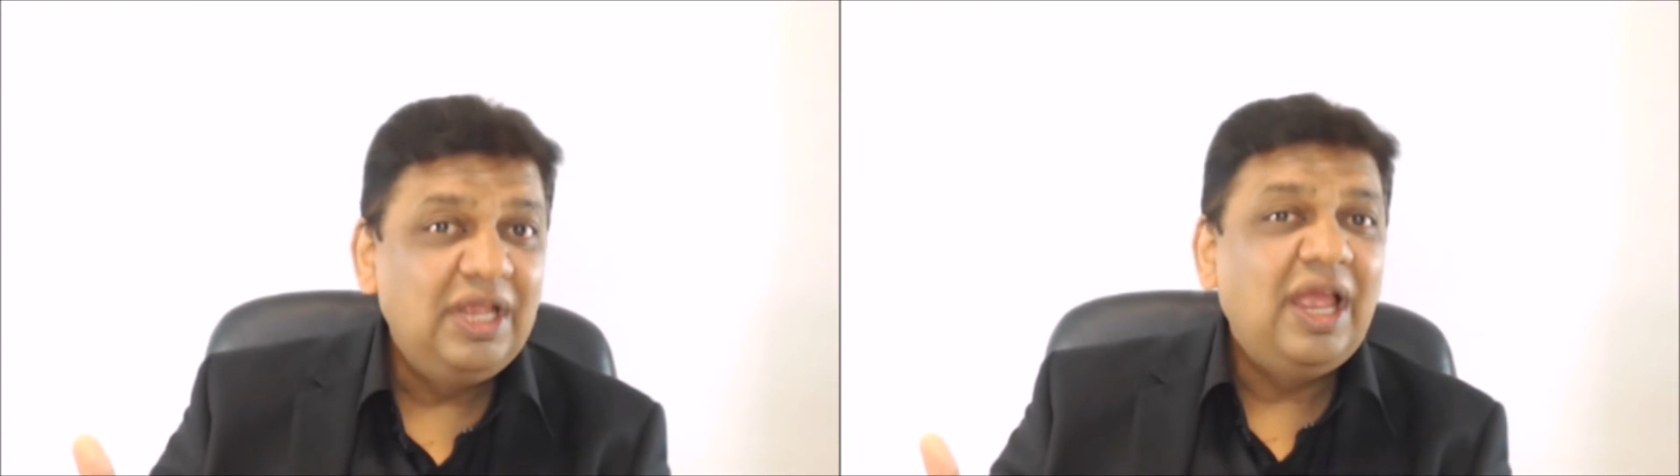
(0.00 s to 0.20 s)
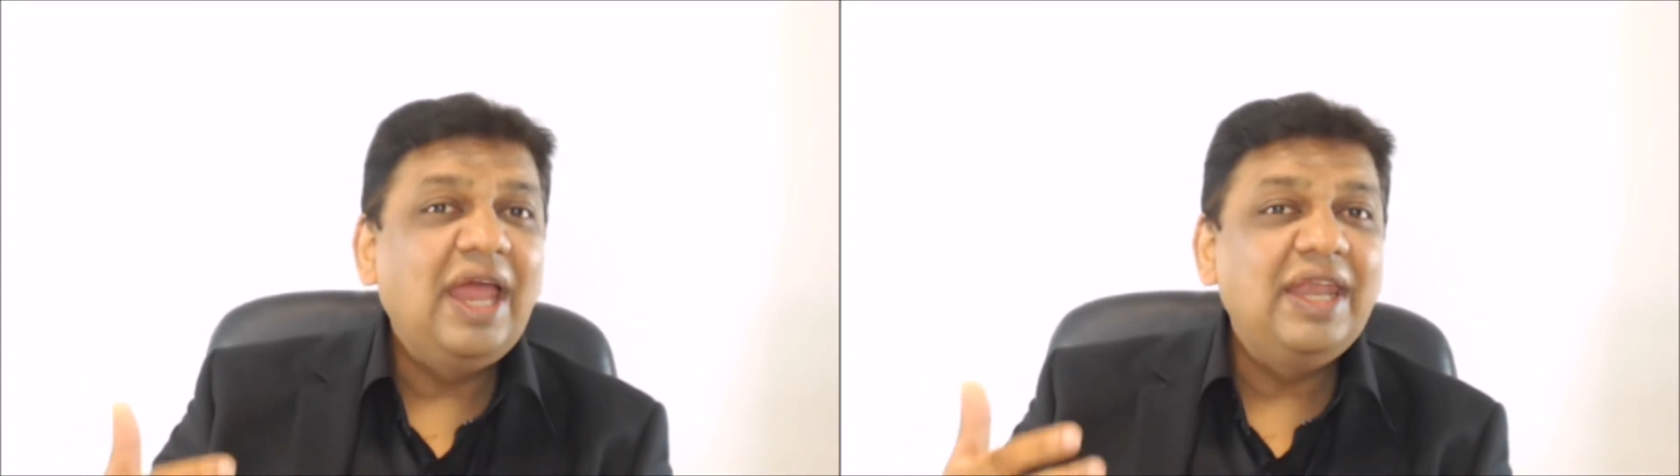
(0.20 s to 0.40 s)

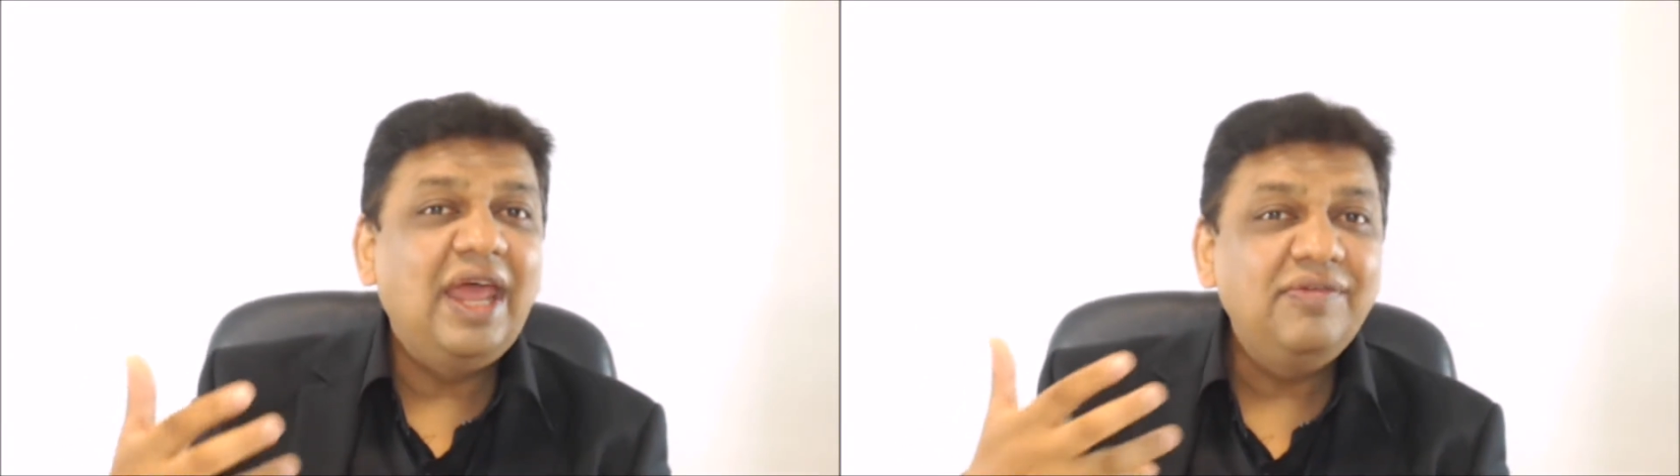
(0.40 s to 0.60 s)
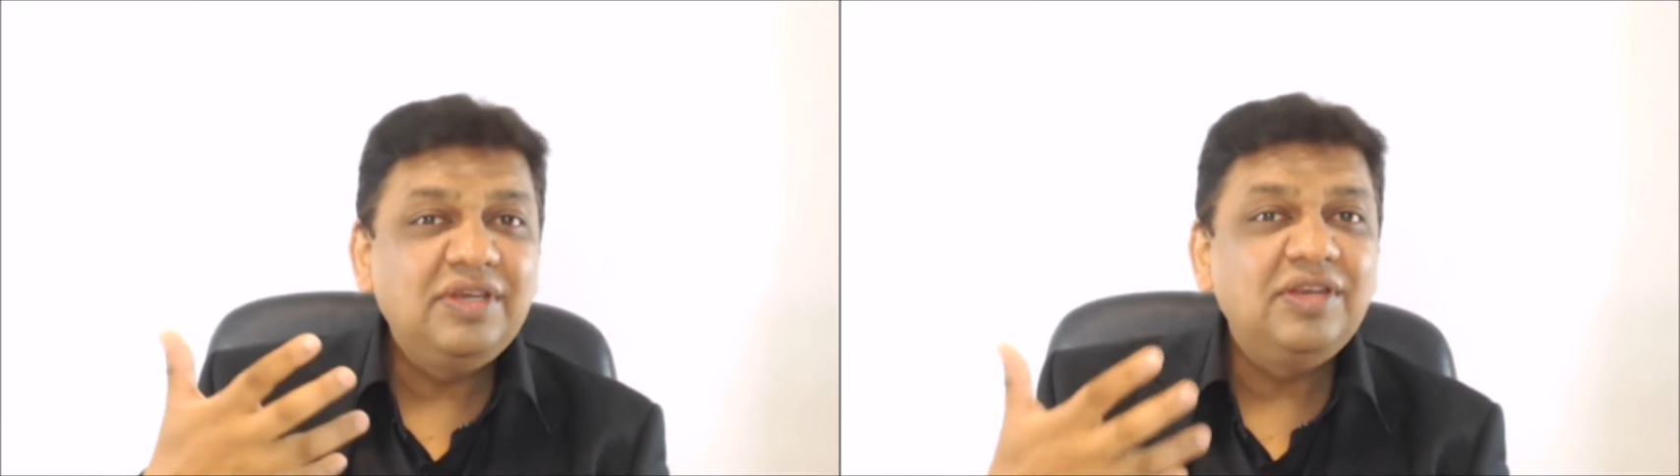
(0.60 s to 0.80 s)
and have
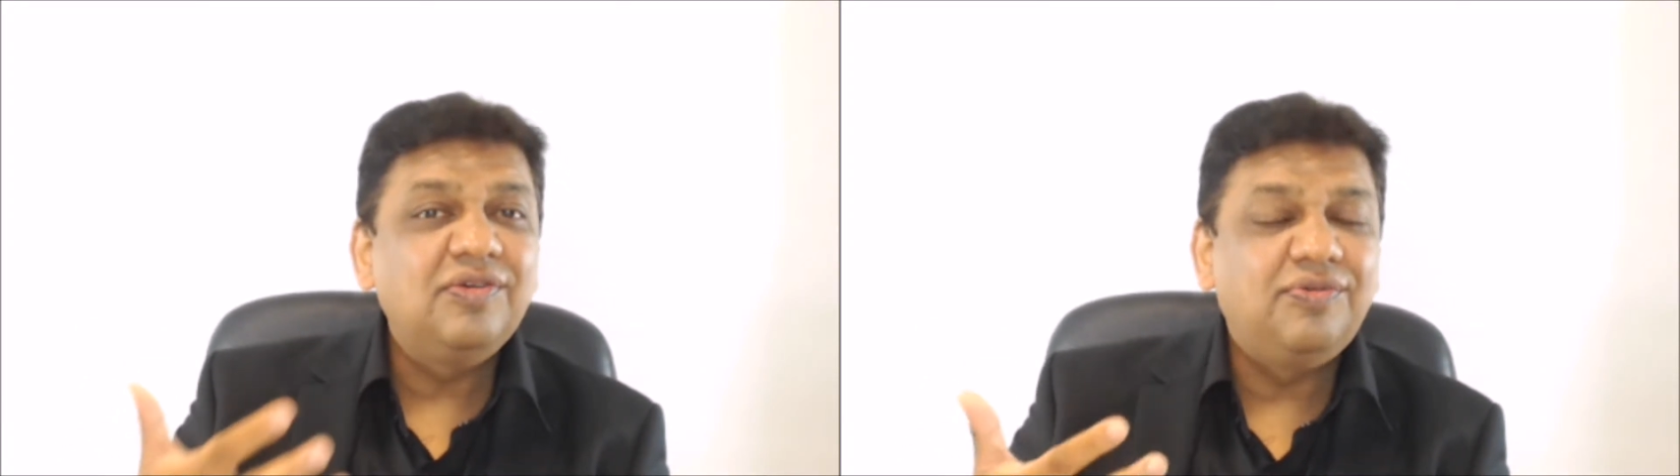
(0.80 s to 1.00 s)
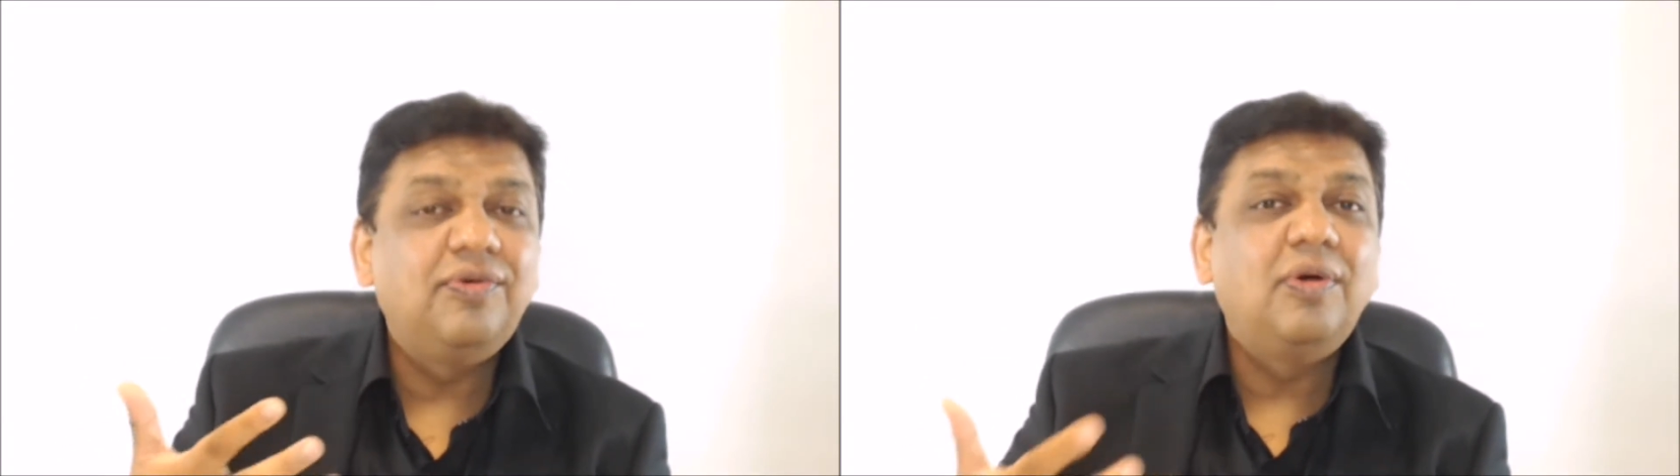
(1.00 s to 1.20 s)
it in a
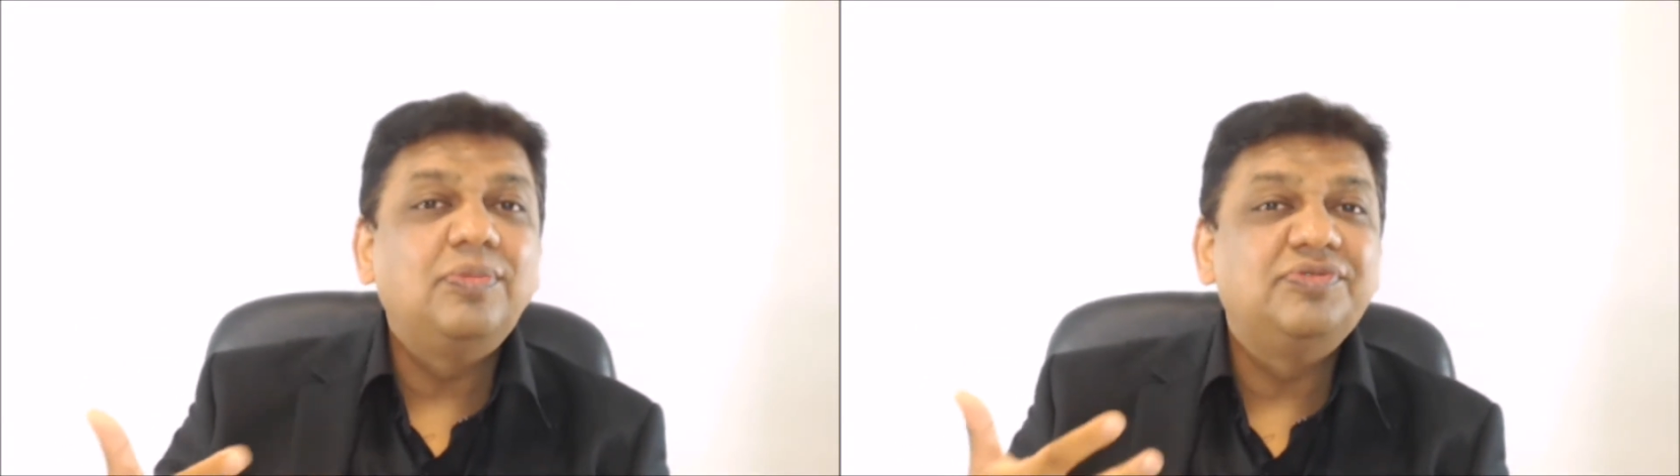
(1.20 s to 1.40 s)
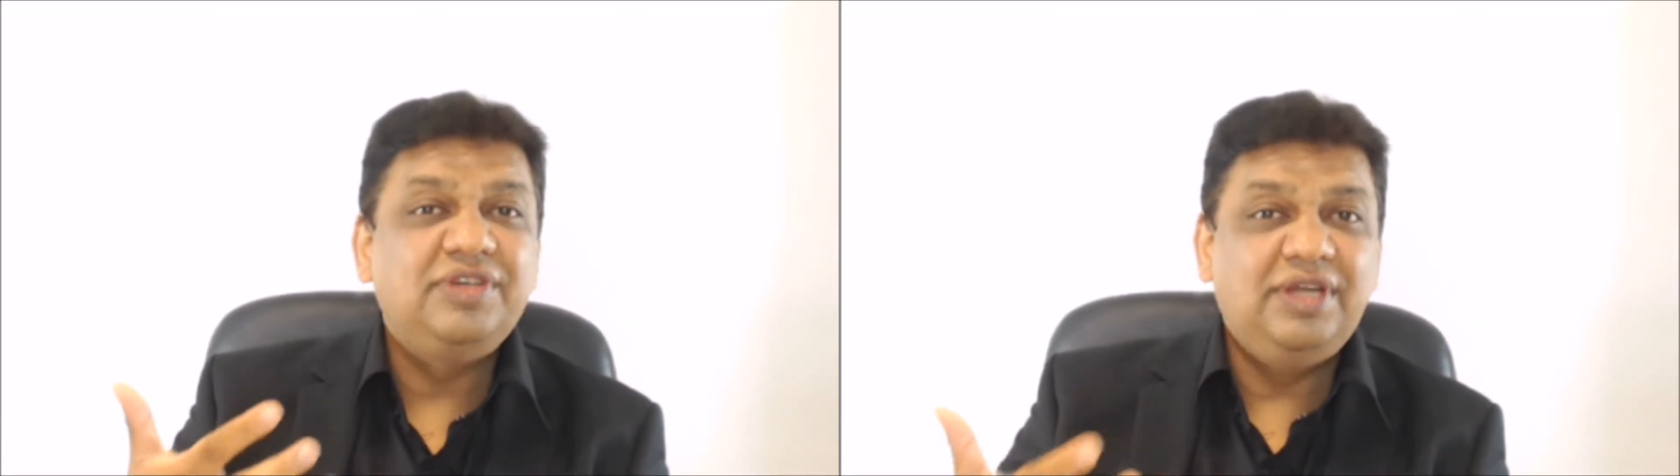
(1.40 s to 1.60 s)
form of
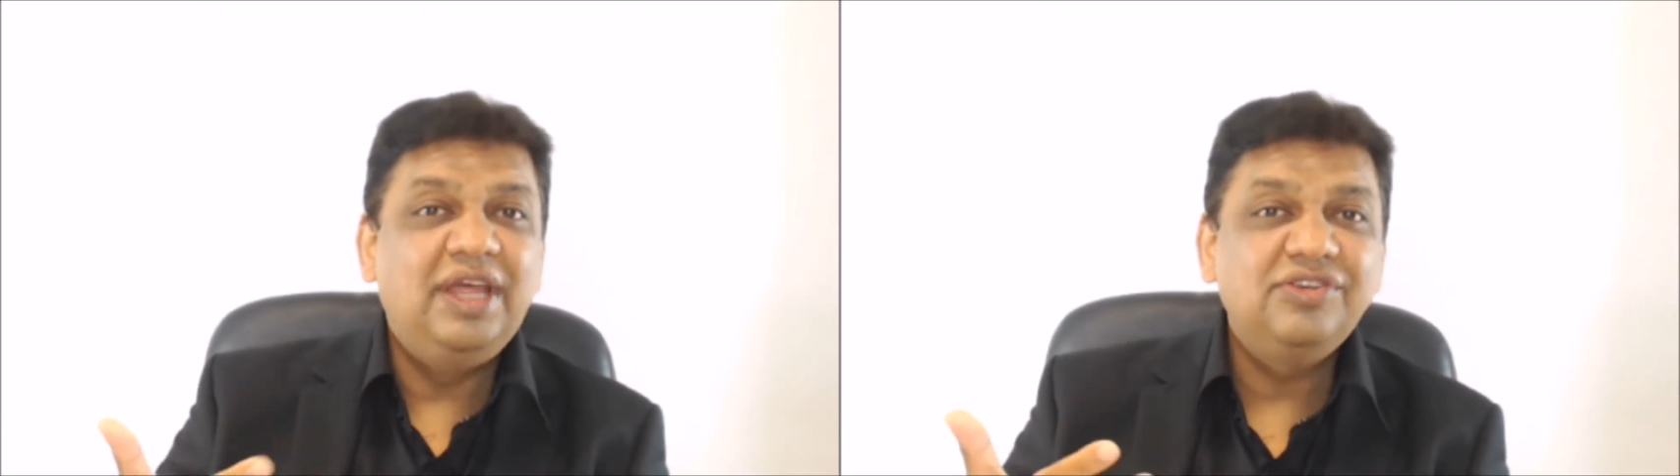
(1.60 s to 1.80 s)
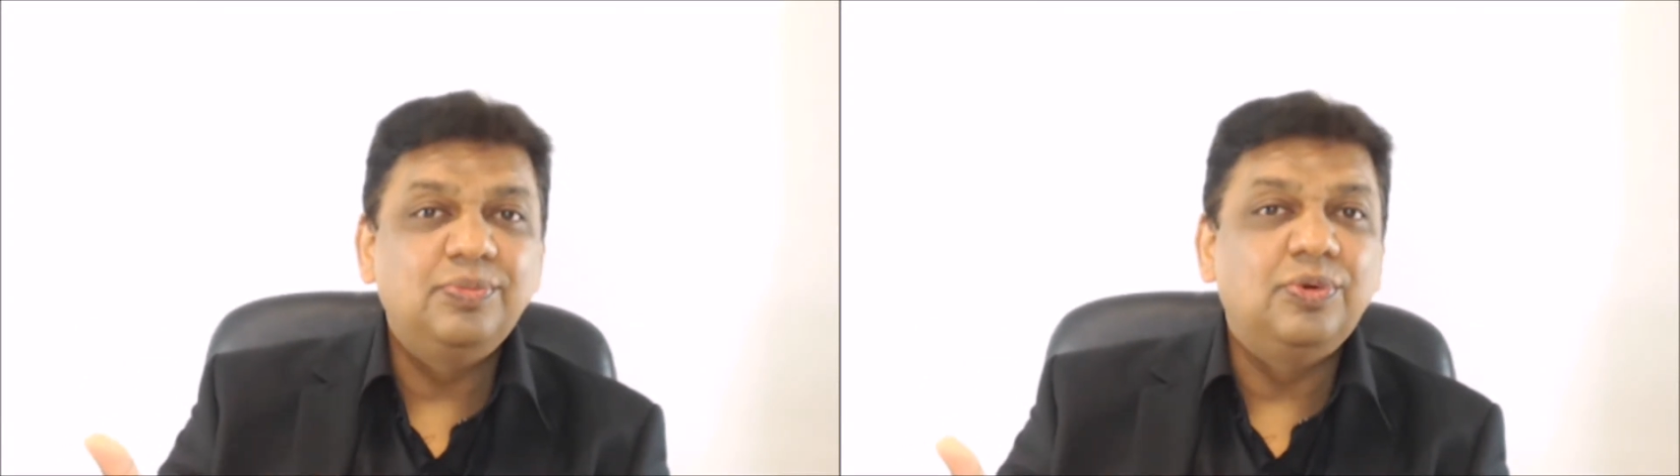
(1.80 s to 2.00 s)
a
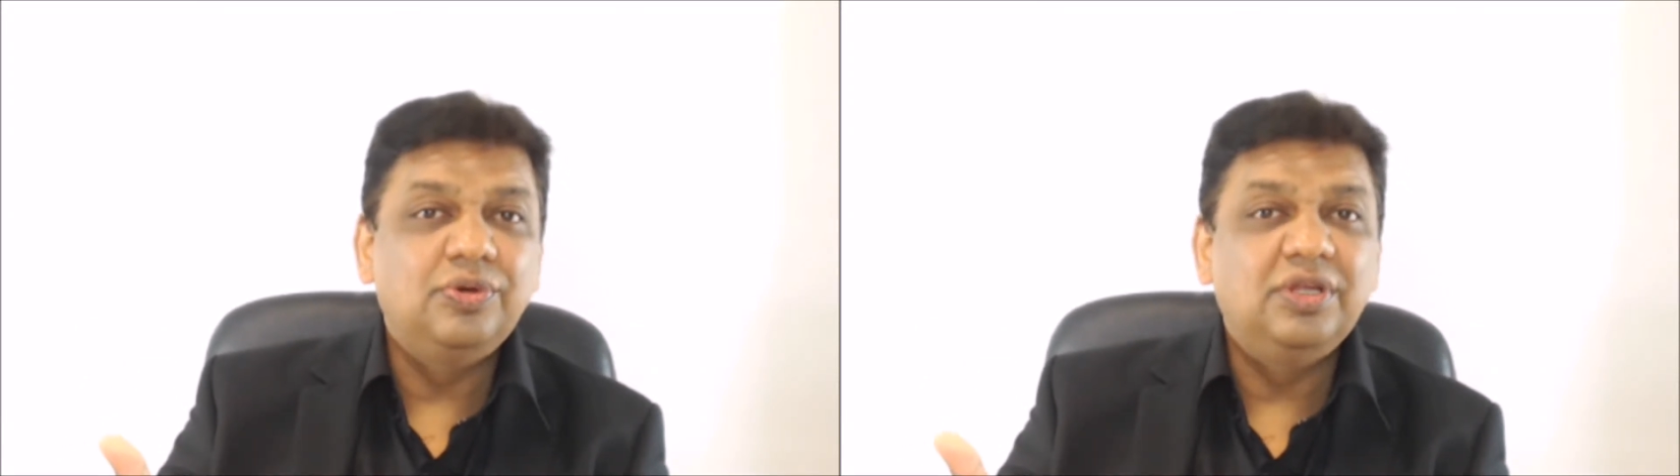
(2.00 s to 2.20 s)
dashboard.